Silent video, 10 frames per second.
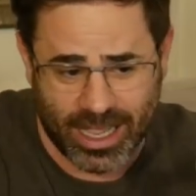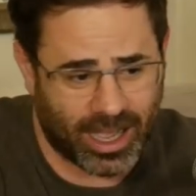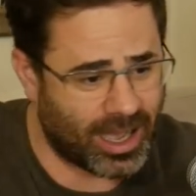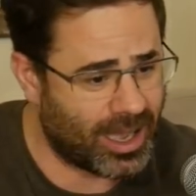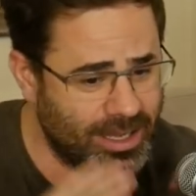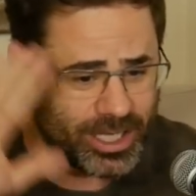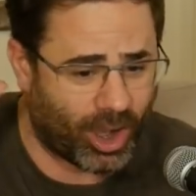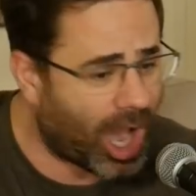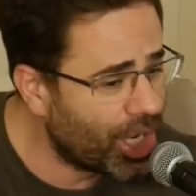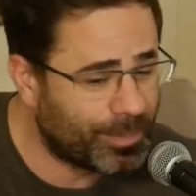Uh, you
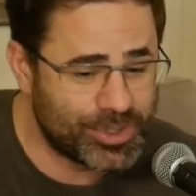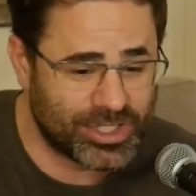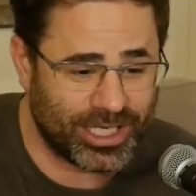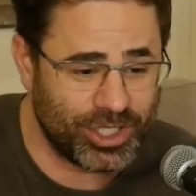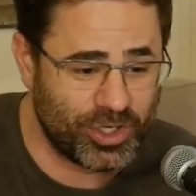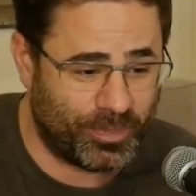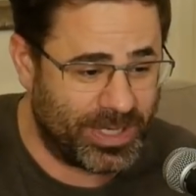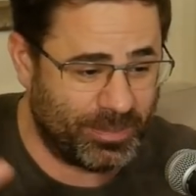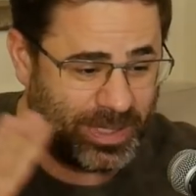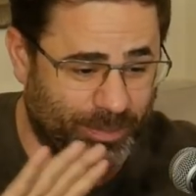know, 100% of
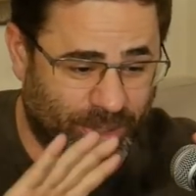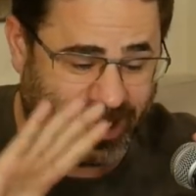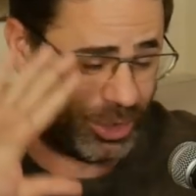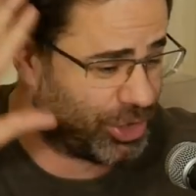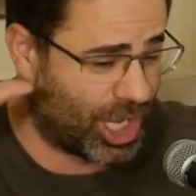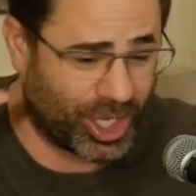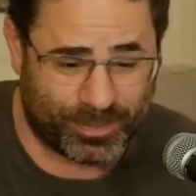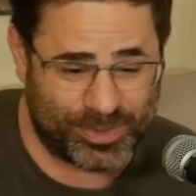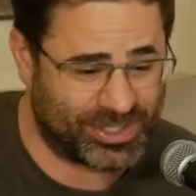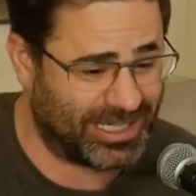European people killed
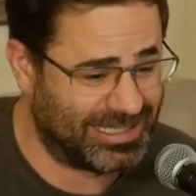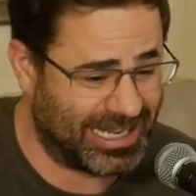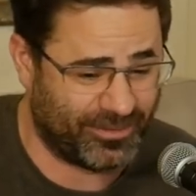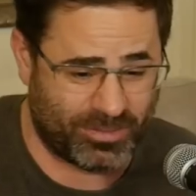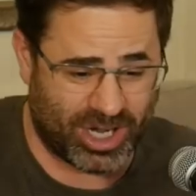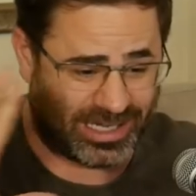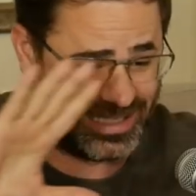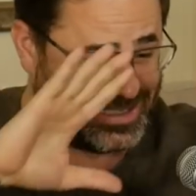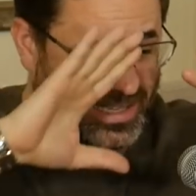100% of Native Americans.